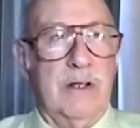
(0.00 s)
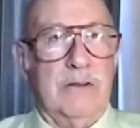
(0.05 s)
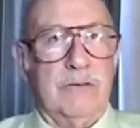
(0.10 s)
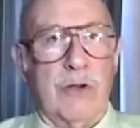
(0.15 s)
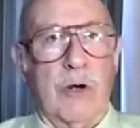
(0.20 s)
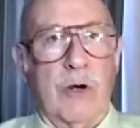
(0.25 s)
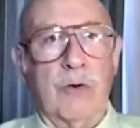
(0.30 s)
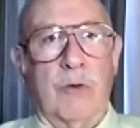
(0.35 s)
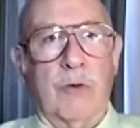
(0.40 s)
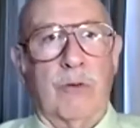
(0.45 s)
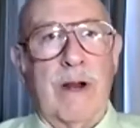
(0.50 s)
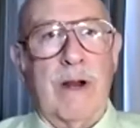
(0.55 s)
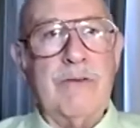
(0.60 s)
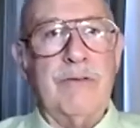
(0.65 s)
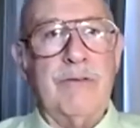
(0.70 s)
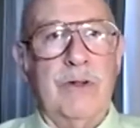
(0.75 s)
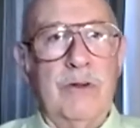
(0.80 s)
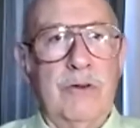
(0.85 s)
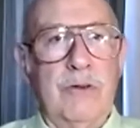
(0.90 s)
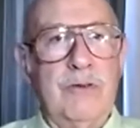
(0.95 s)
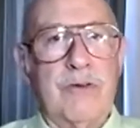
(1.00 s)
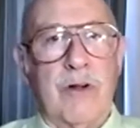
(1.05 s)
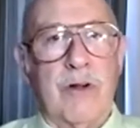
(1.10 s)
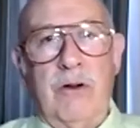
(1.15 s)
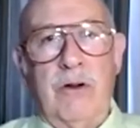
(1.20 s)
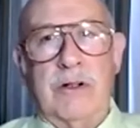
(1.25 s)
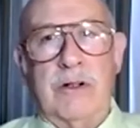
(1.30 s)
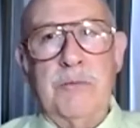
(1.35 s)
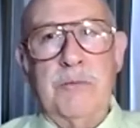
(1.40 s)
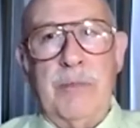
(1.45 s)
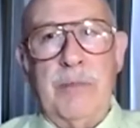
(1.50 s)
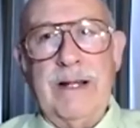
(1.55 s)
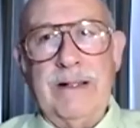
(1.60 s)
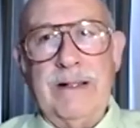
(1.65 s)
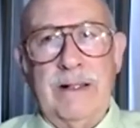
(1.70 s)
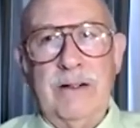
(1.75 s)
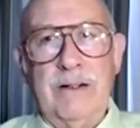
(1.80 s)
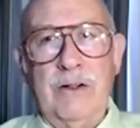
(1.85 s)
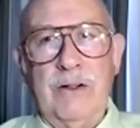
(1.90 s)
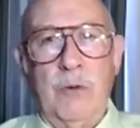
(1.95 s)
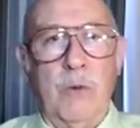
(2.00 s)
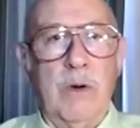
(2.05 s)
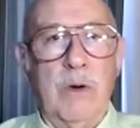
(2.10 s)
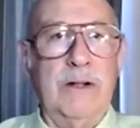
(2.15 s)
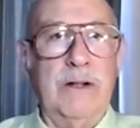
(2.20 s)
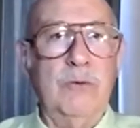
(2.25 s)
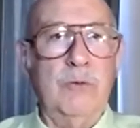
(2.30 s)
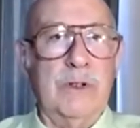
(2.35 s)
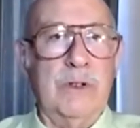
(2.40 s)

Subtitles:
total revenues all combined into one,